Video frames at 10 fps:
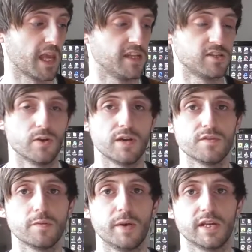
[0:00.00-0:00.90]
it's not
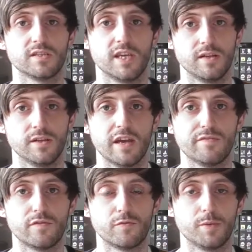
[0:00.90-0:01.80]
even the best Zelda
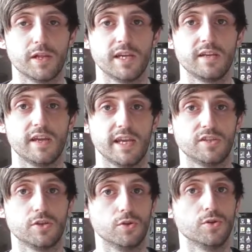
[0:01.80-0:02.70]
I've ever played.
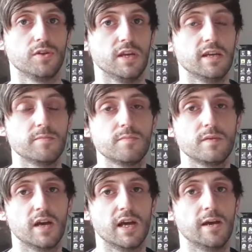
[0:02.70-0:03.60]
It's a good game.
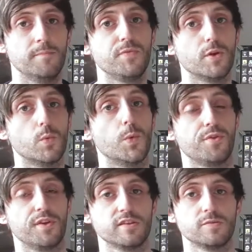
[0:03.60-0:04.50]
There were
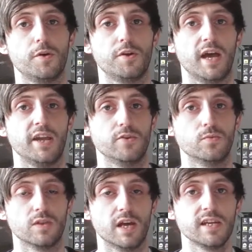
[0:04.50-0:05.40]
things about it I
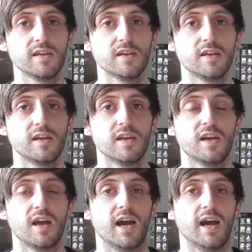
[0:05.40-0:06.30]
don't like,
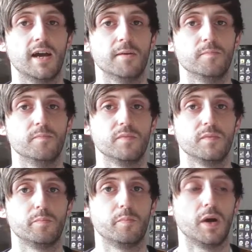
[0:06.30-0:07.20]

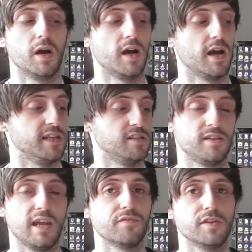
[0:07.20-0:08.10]
but it's
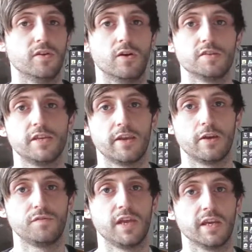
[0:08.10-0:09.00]
definitely not a 10
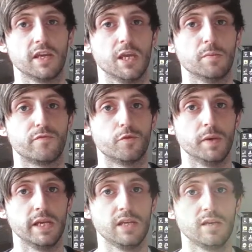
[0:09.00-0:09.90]
out of 10 game for
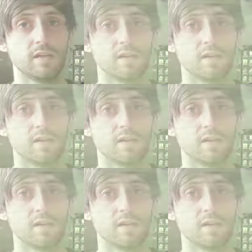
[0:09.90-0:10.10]
me.